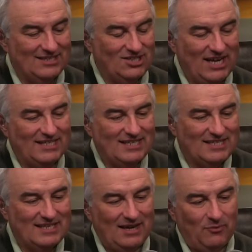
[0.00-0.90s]
the
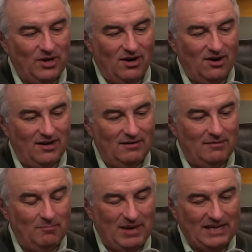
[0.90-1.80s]
chances that we are
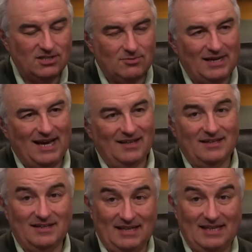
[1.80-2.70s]
in base
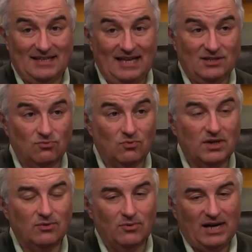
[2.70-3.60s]
reality, that, that is
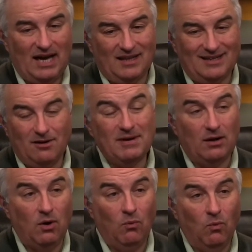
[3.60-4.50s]
real reality, are
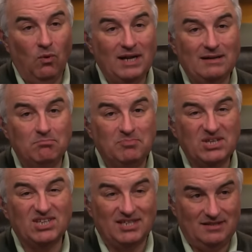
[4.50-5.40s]
about one in
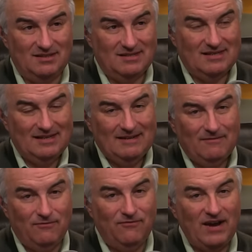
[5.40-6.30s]
billions.
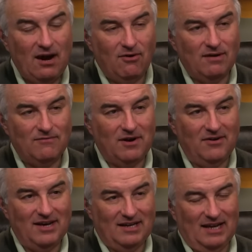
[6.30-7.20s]
Very,
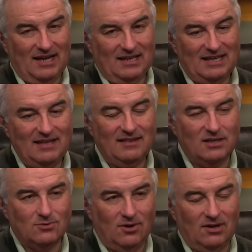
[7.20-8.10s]
very unlikely. He
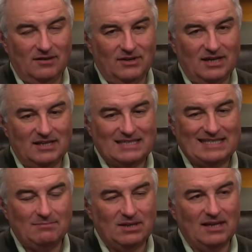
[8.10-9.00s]
thinks we're all living in a
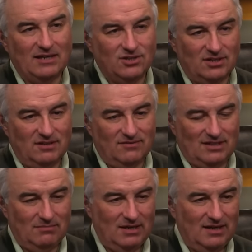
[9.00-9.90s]
simulation of
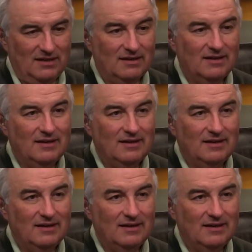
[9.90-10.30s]
some kind.